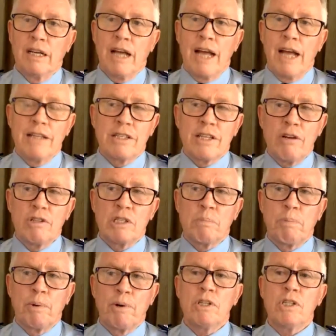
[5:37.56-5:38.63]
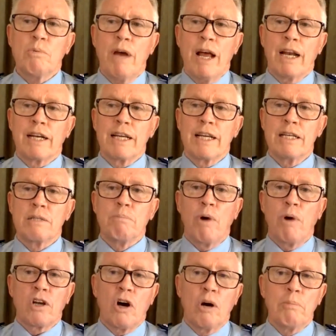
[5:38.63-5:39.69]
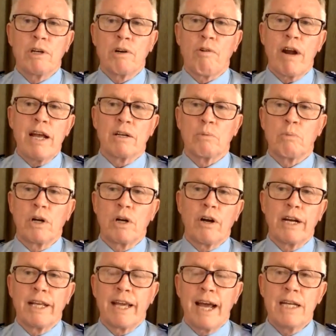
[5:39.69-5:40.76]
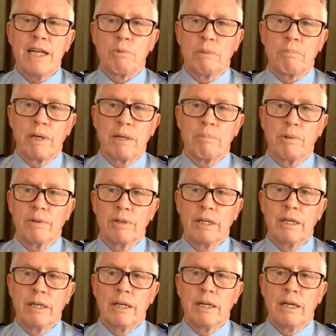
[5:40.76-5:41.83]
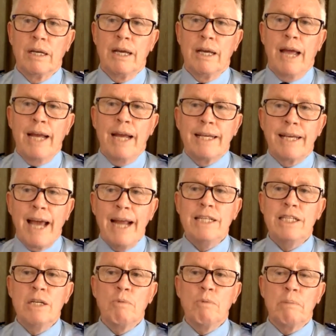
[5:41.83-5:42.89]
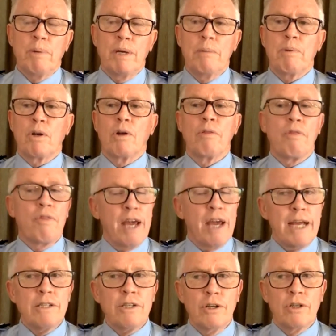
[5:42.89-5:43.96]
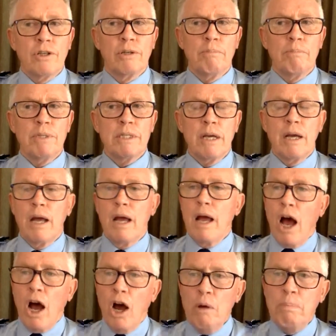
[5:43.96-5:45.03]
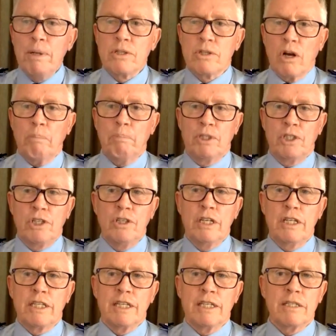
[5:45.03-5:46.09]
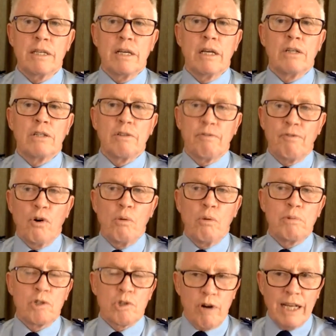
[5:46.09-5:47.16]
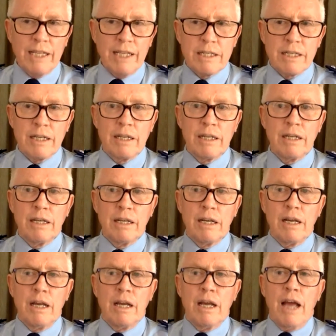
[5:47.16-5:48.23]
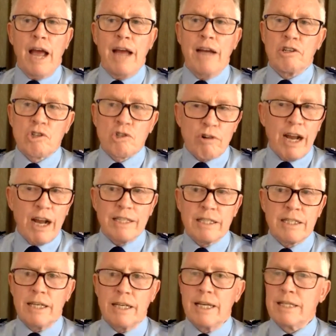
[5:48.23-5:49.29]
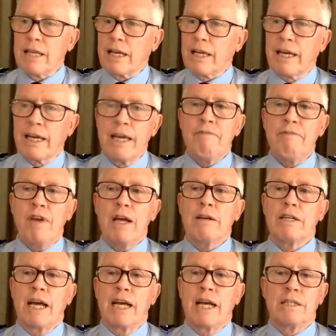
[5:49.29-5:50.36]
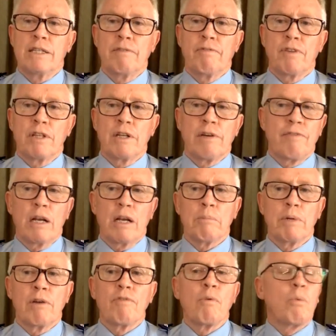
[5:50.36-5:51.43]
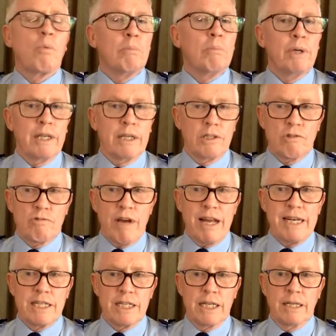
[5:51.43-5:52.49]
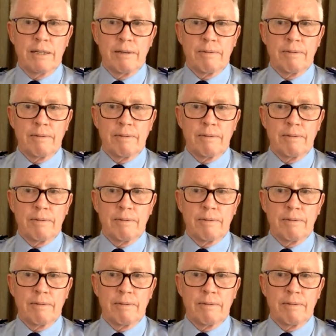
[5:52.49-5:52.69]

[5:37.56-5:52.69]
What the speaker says: And so spirituality is my common ground when I engage with people. Engaging with people on their terms opens opportunities to form trust, and trust is a key foundation for the development of a wellbeing strategy.